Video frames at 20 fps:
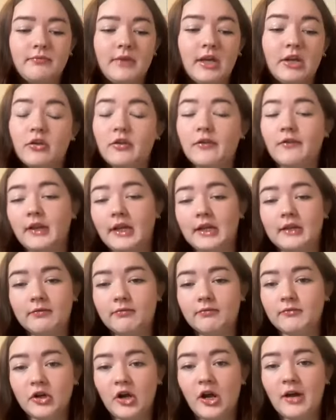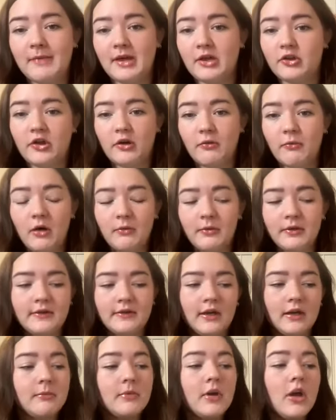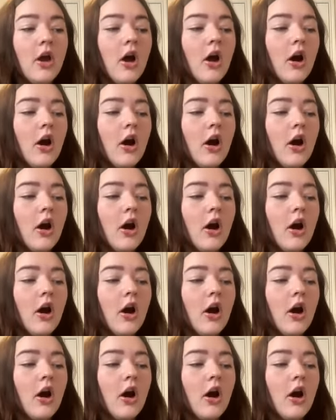they just feel like they're not meshing well with them.